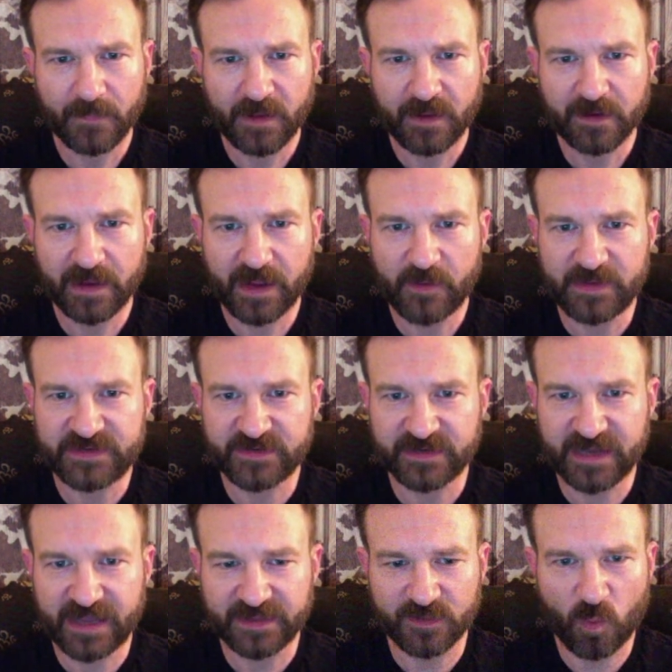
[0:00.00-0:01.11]
Okay, we took
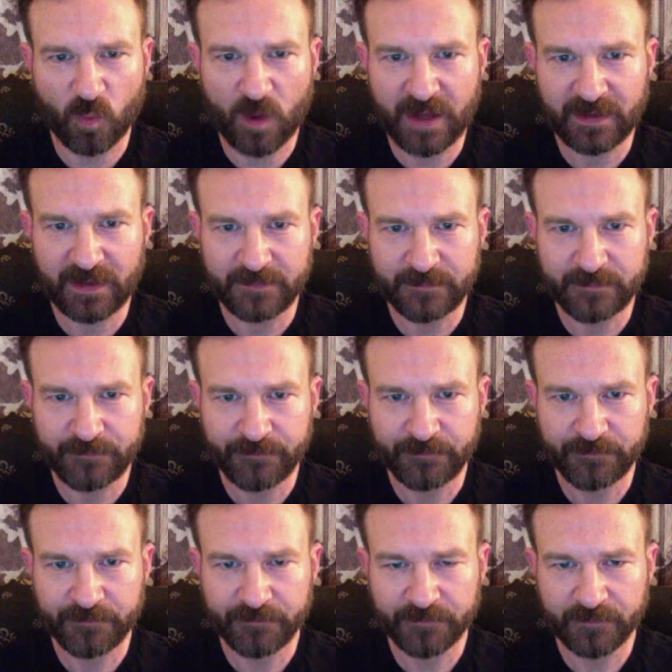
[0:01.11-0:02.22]
out the Walla.
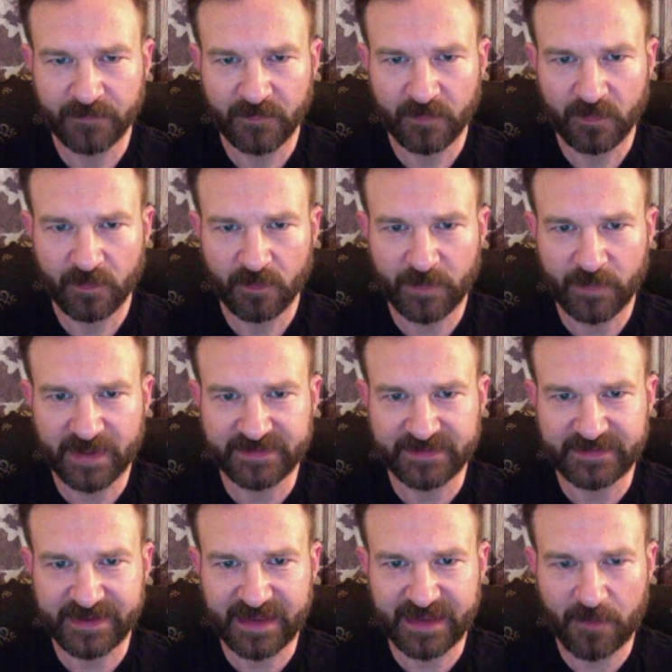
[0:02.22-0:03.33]
About to
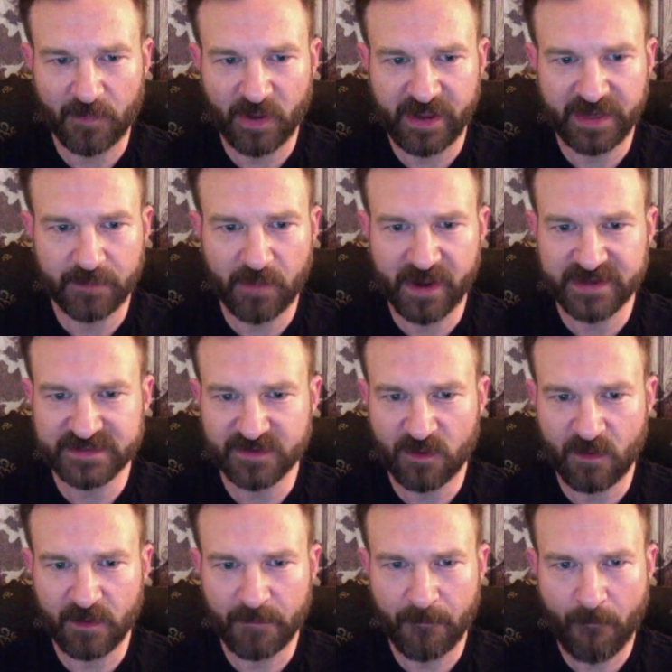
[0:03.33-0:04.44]
take out Mike. Mike's gone.